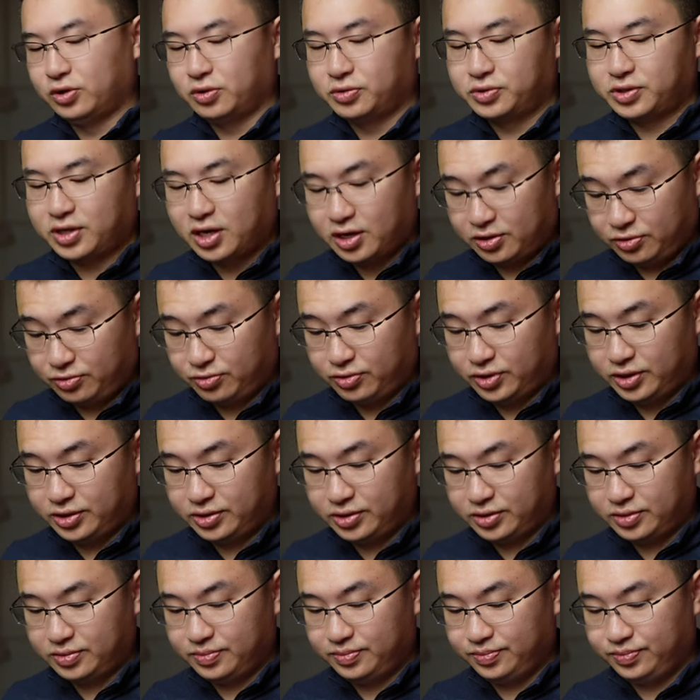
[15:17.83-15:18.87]
those
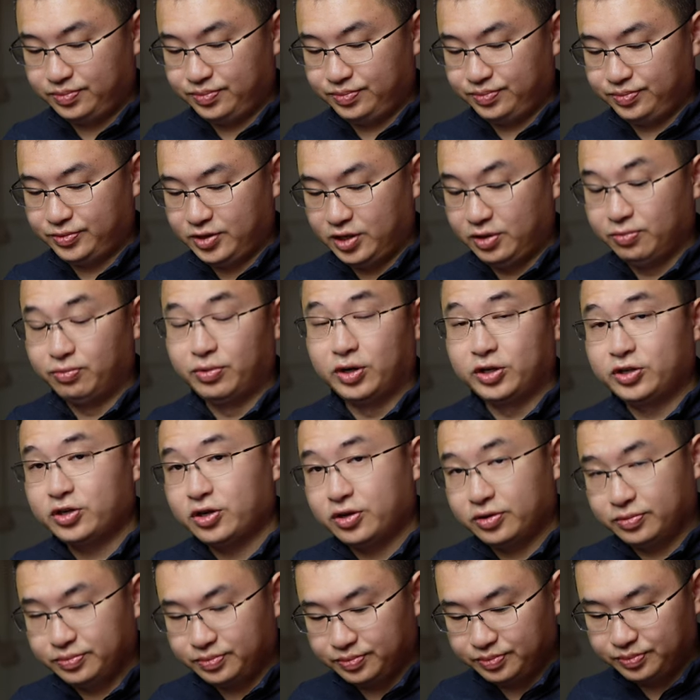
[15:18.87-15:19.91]
countries in
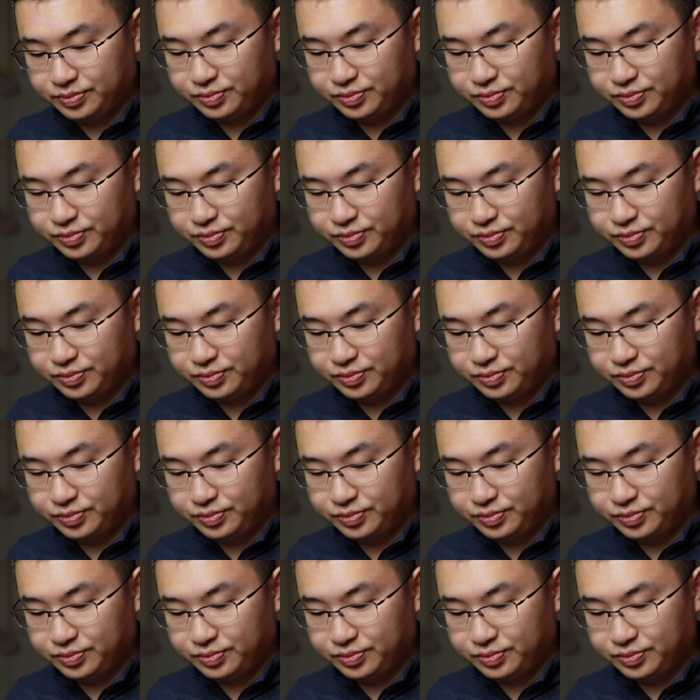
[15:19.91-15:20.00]
return?